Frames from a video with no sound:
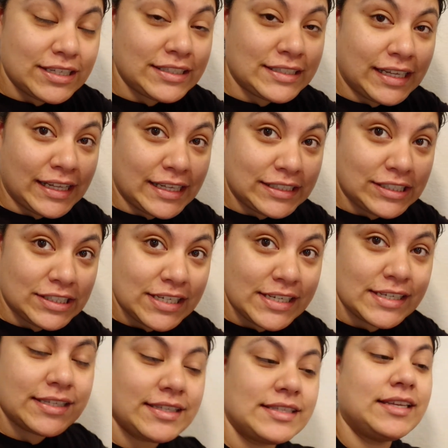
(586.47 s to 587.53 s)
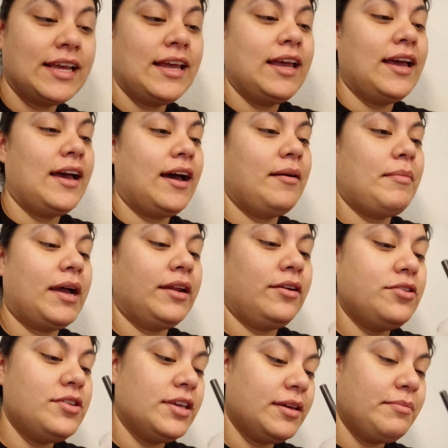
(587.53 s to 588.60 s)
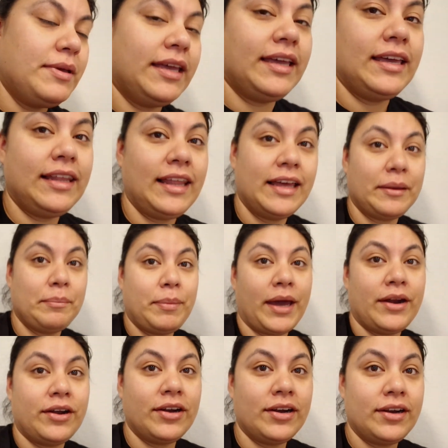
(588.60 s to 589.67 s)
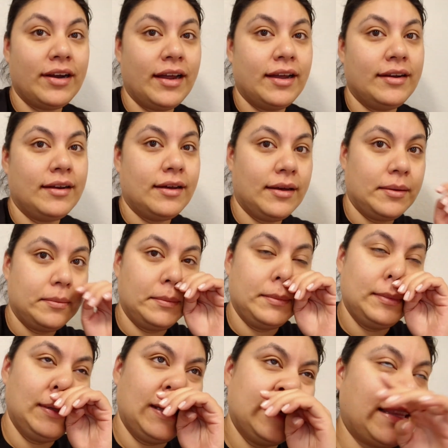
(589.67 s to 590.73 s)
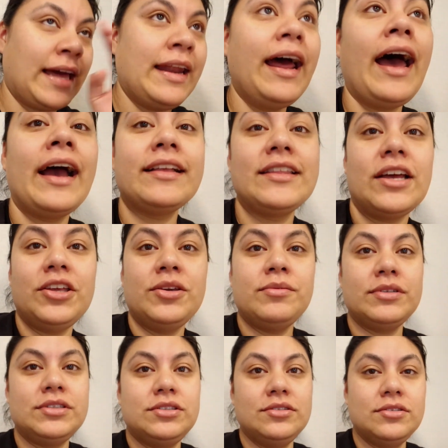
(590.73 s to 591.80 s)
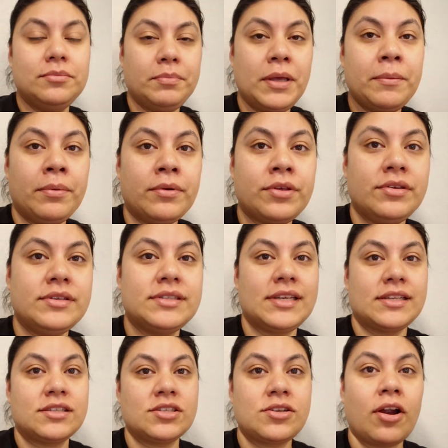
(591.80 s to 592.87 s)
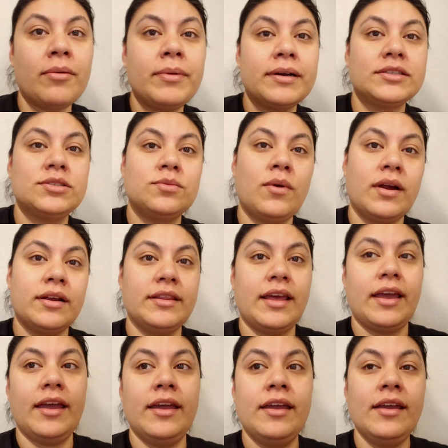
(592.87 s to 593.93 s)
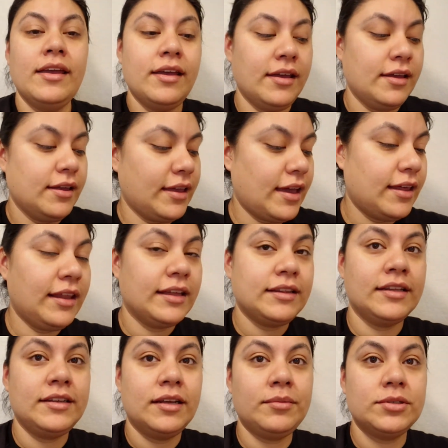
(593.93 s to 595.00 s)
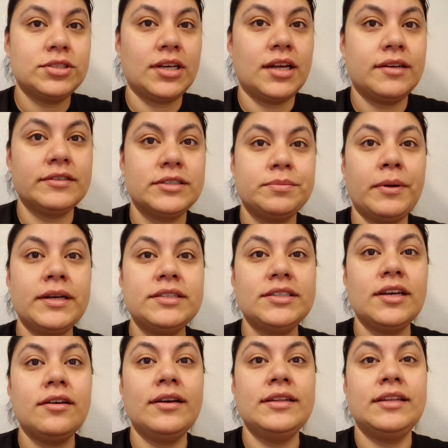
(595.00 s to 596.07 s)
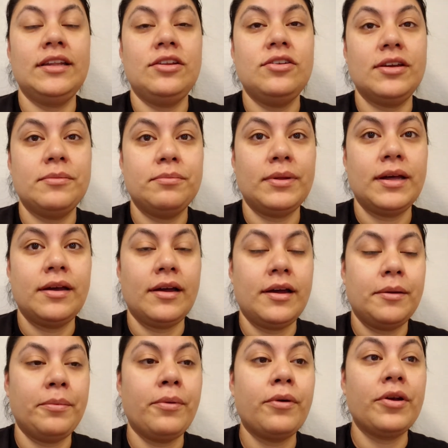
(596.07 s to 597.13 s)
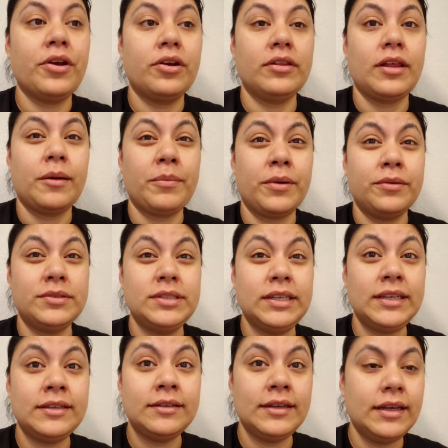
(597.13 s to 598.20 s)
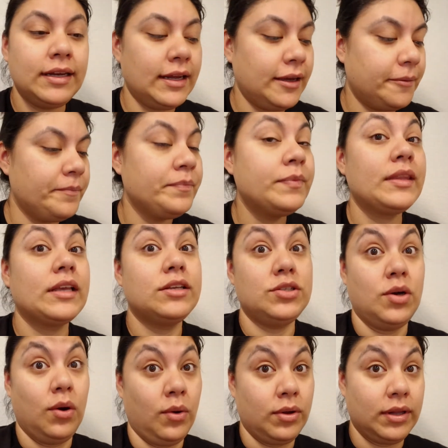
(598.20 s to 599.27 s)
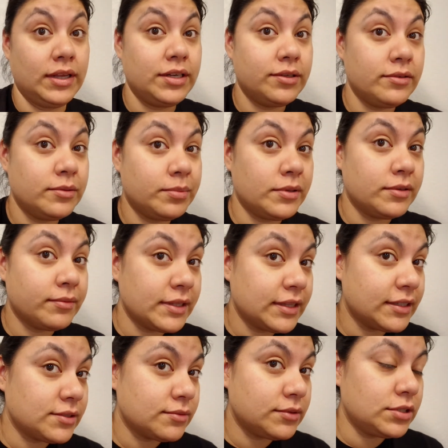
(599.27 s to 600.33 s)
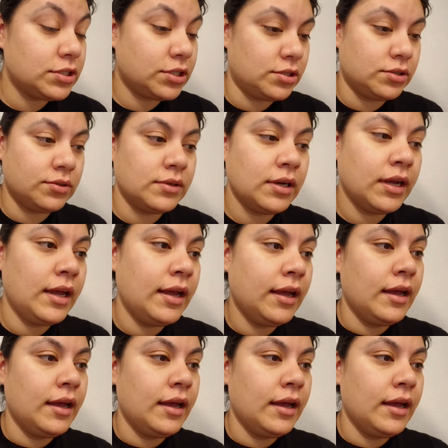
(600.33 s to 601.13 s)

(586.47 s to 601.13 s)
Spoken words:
Delicious. I know you can make it like better, and like that hack that people use at Starbucks where they get like the double shot of espresso and then you can pour your like protein in it. totally doable with this one too.